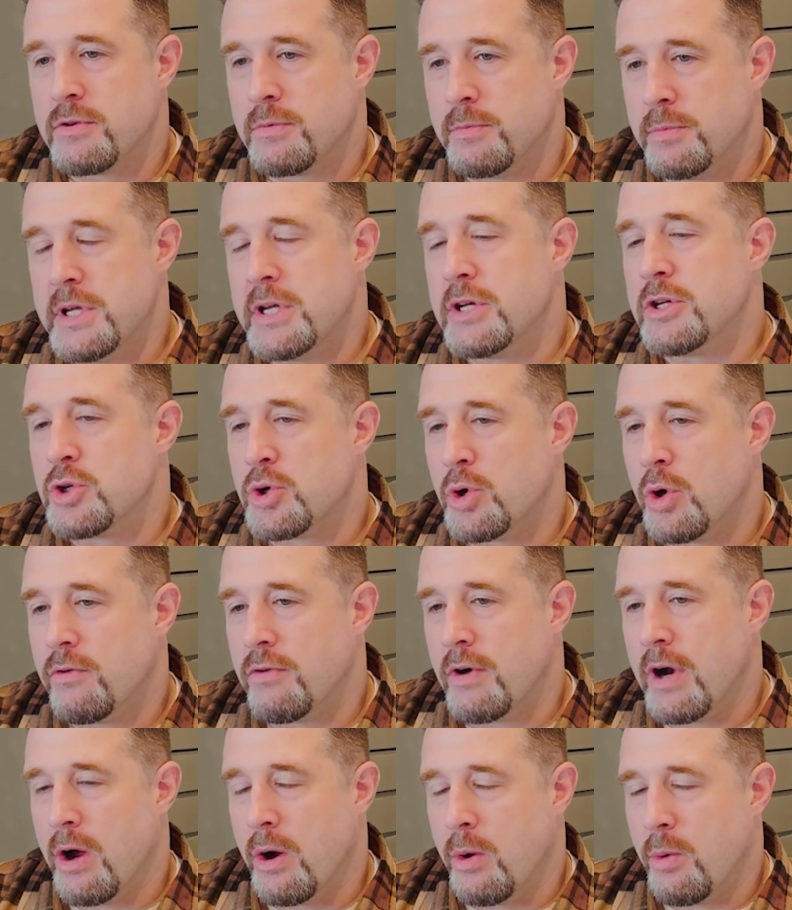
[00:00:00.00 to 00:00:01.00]
complete control
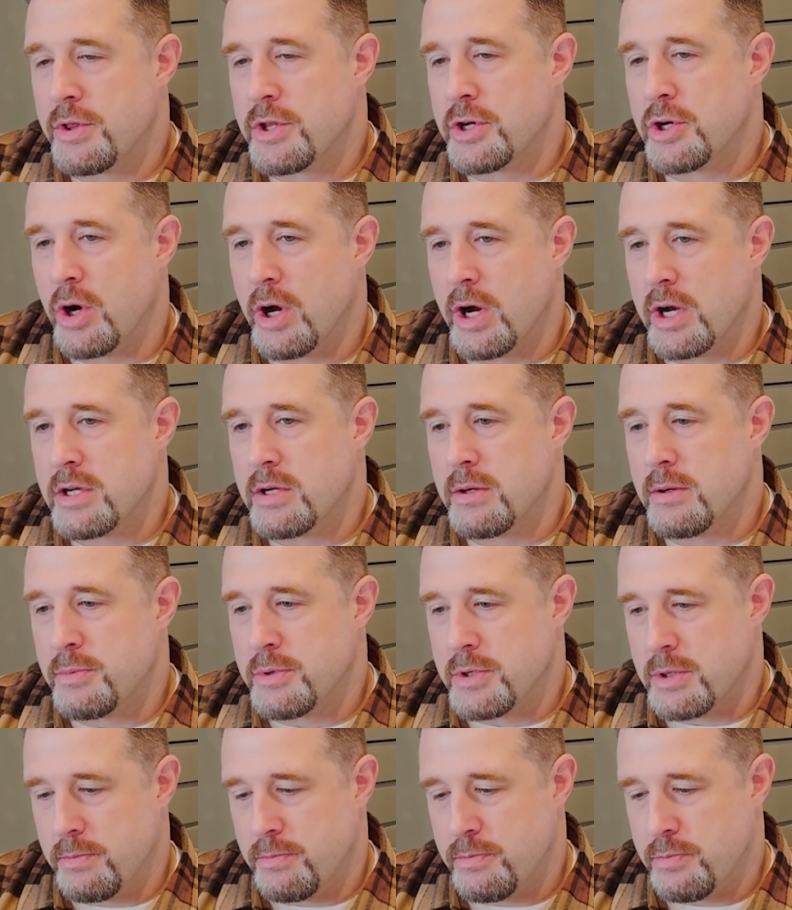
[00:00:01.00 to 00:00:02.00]
over how I want the drawing to
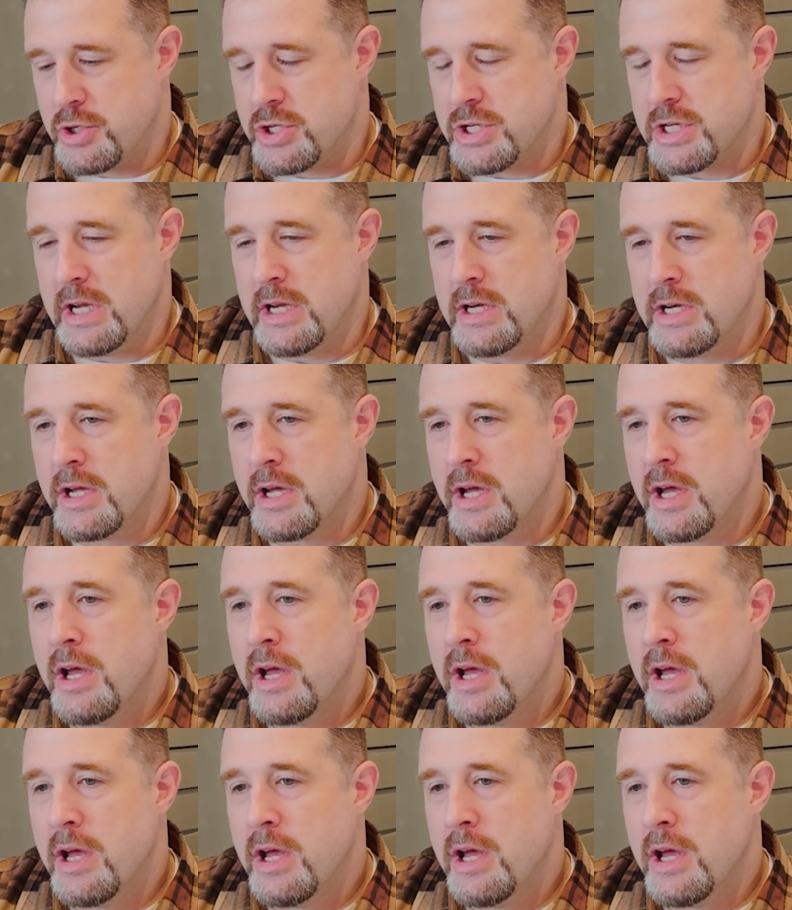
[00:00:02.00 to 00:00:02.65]
proceed,